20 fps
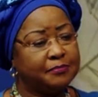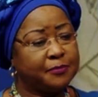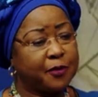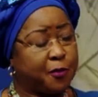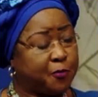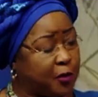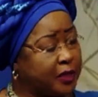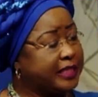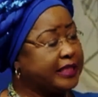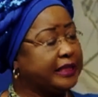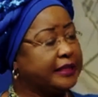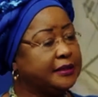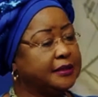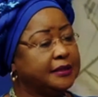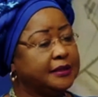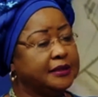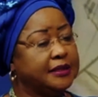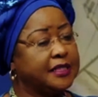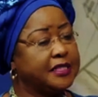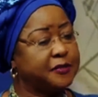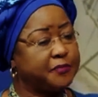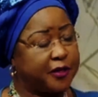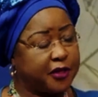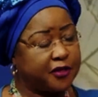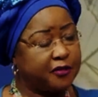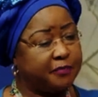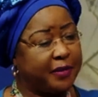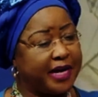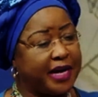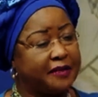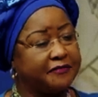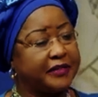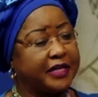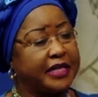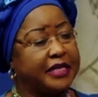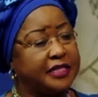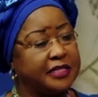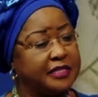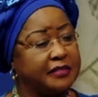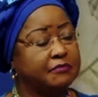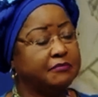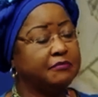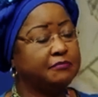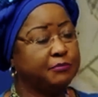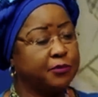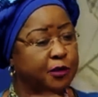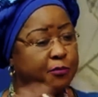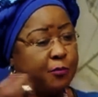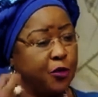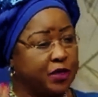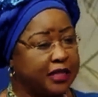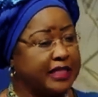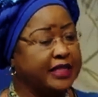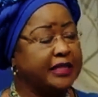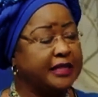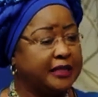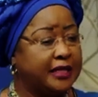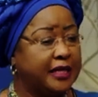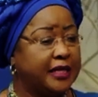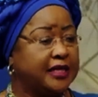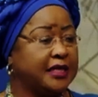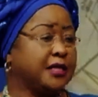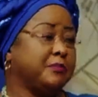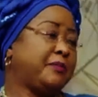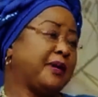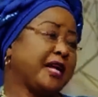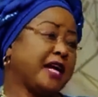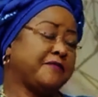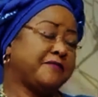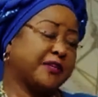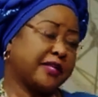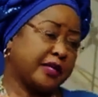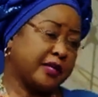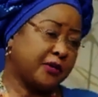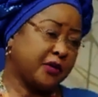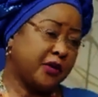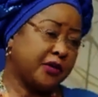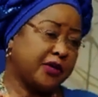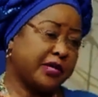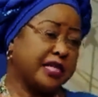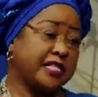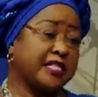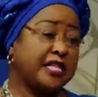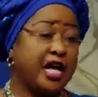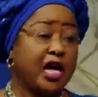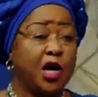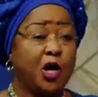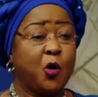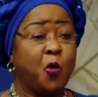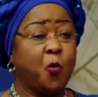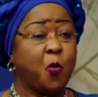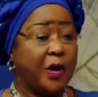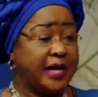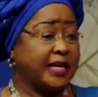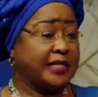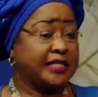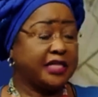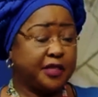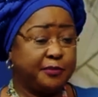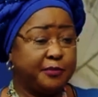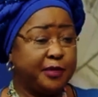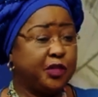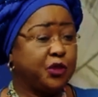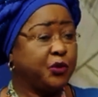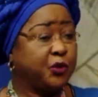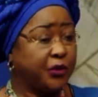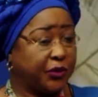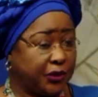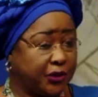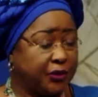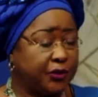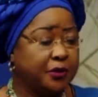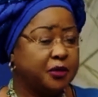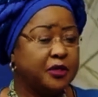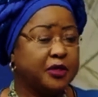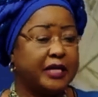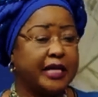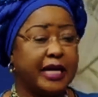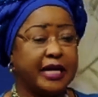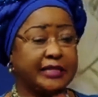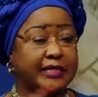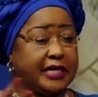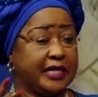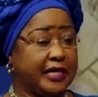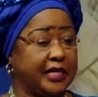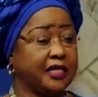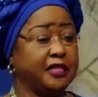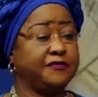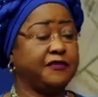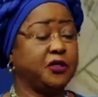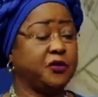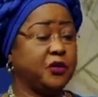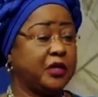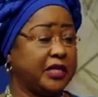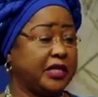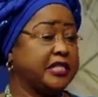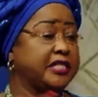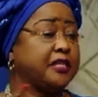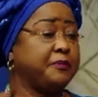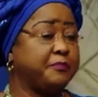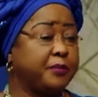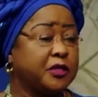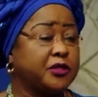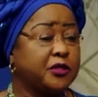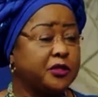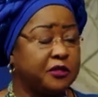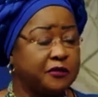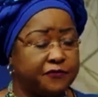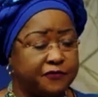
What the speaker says: promoting the spirit of Pan-Africanism, promoting the Pan-African Congress. What does it mean to you as an individual, as a person